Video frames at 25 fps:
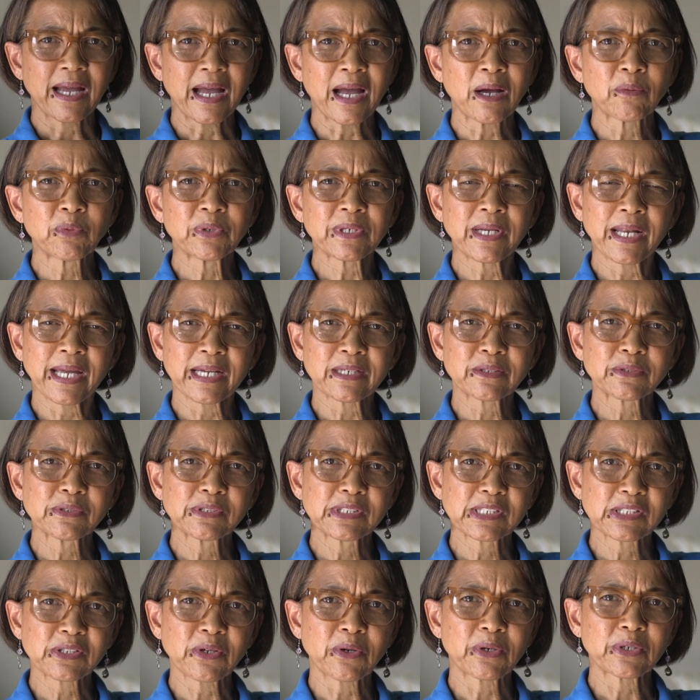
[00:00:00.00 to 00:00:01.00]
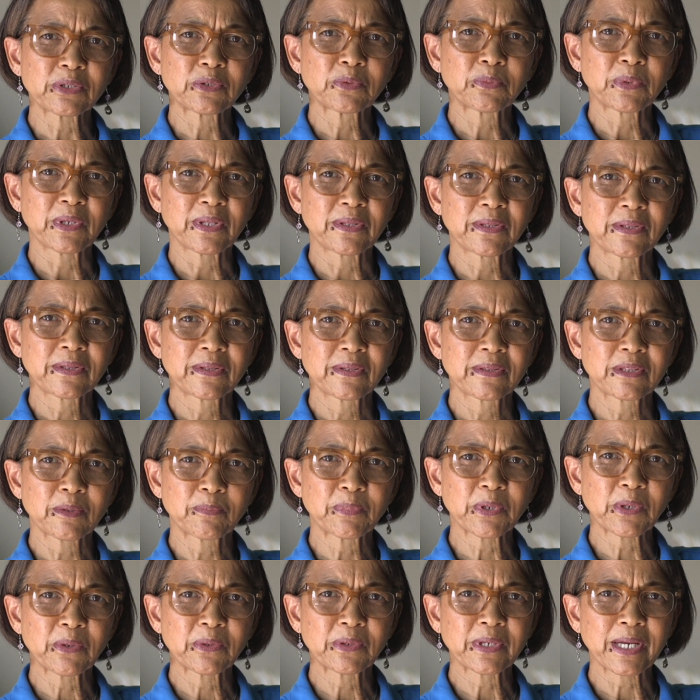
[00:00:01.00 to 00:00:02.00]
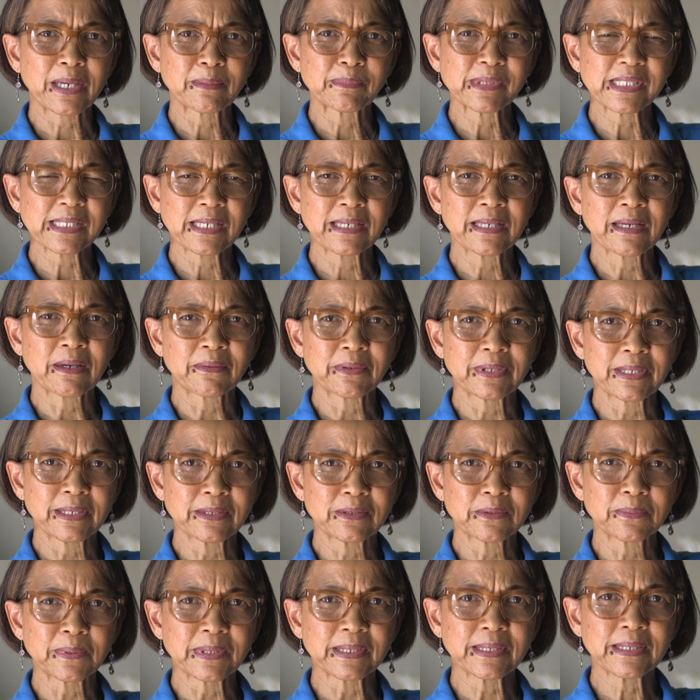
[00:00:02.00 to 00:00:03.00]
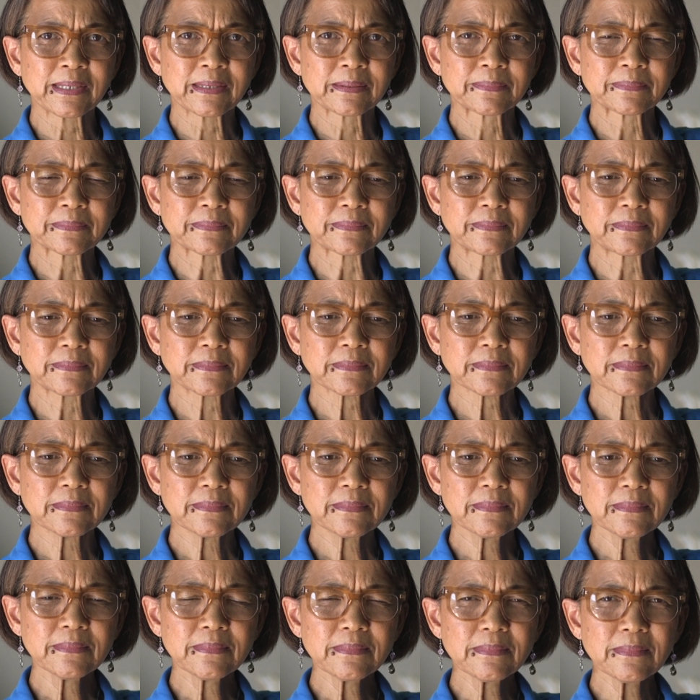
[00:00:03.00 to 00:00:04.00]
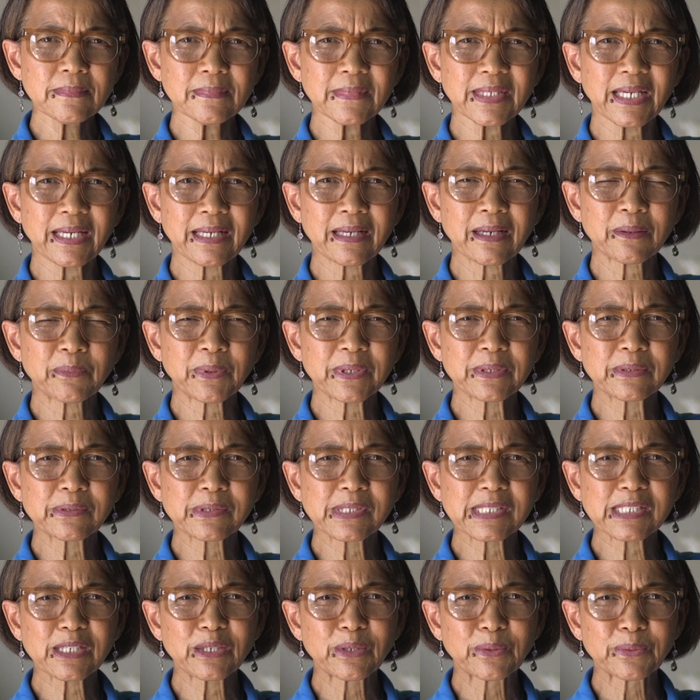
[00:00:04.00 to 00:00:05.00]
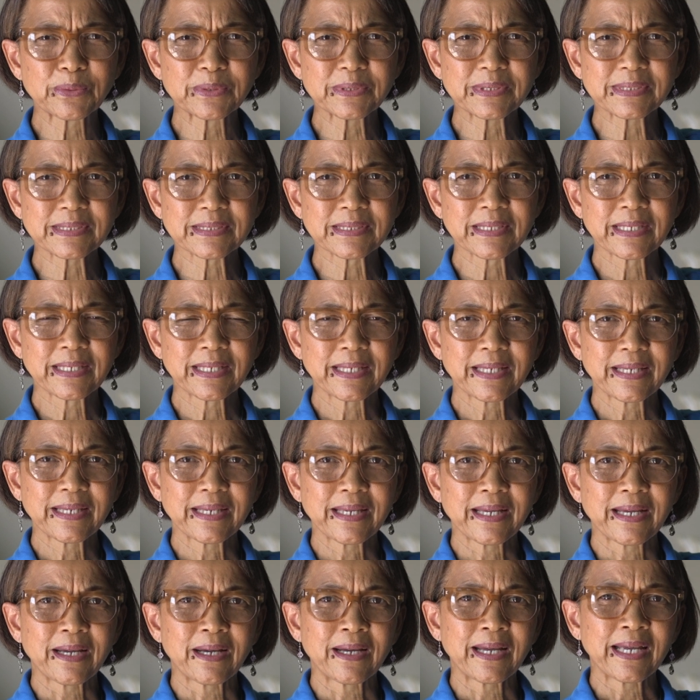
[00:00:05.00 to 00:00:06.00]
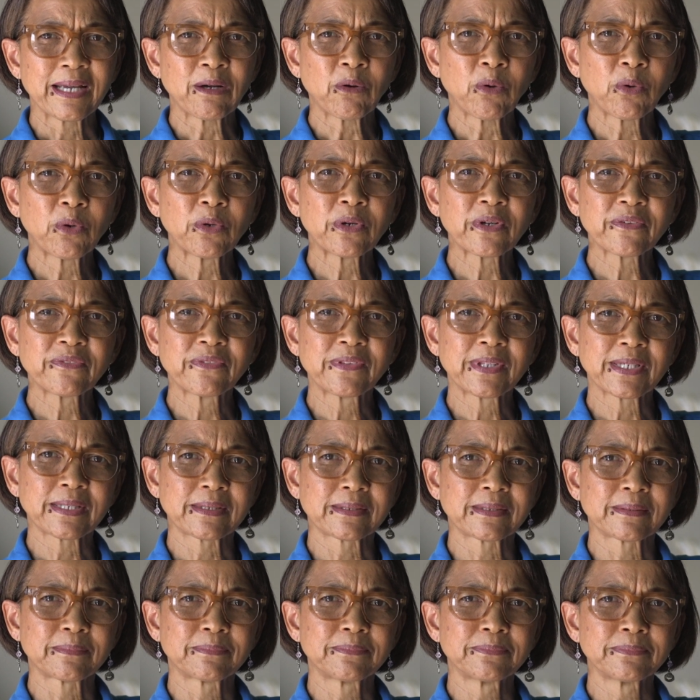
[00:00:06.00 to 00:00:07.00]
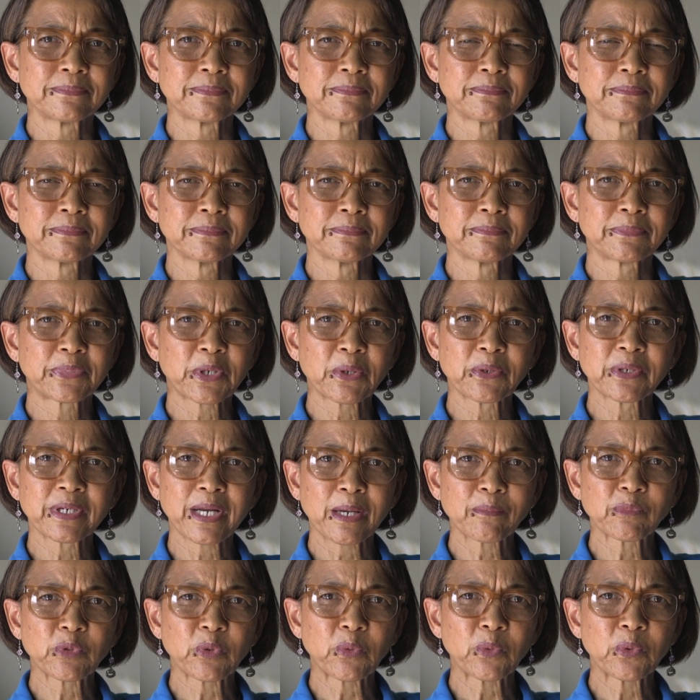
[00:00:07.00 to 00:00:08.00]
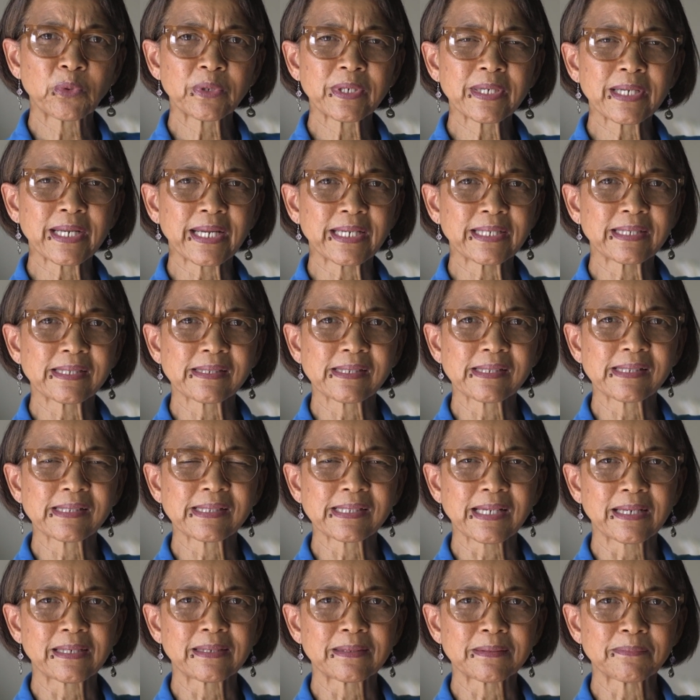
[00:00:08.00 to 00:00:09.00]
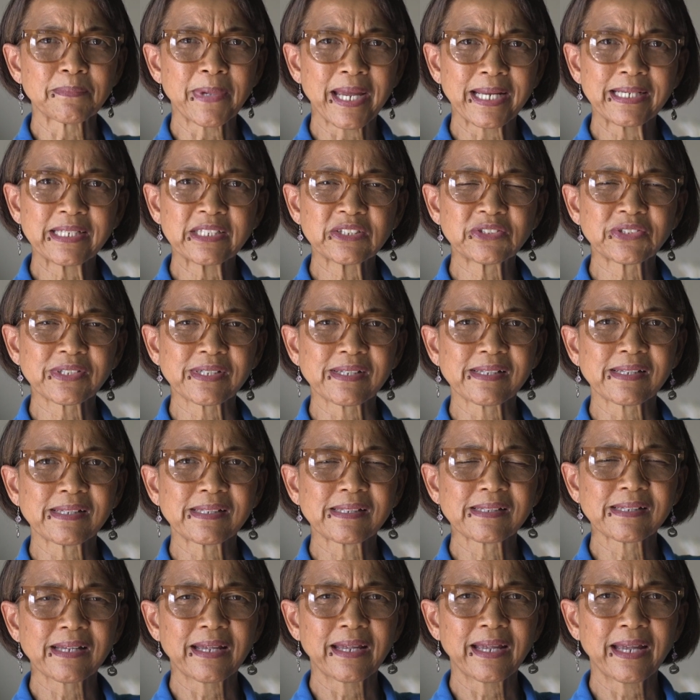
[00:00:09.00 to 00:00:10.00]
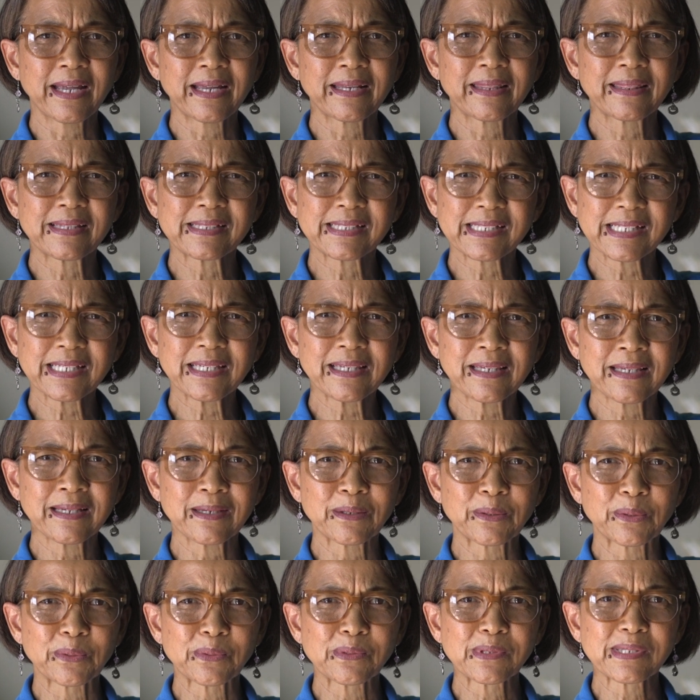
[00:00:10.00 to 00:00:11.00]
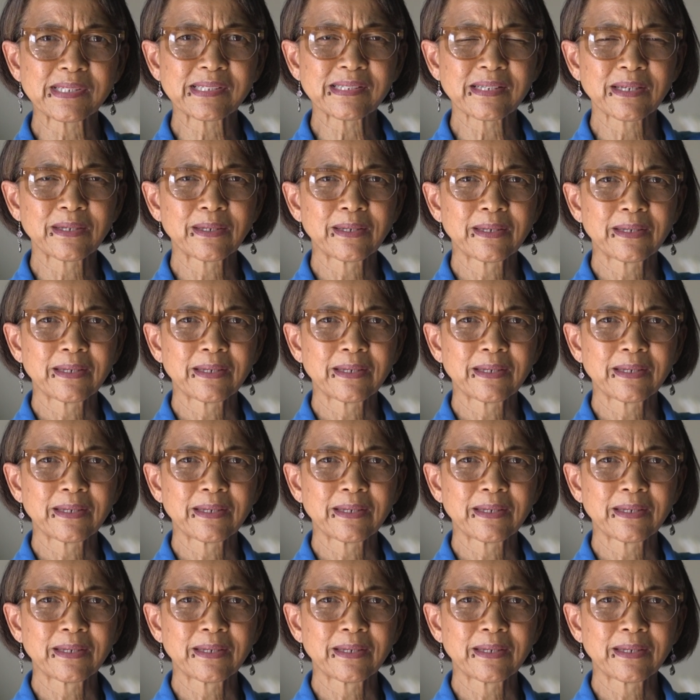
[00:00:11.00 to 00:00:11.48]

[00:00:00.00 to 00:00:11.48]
I would like to start with the programs in our network. And I want to salute all of the program coordinators and managers and the CEOs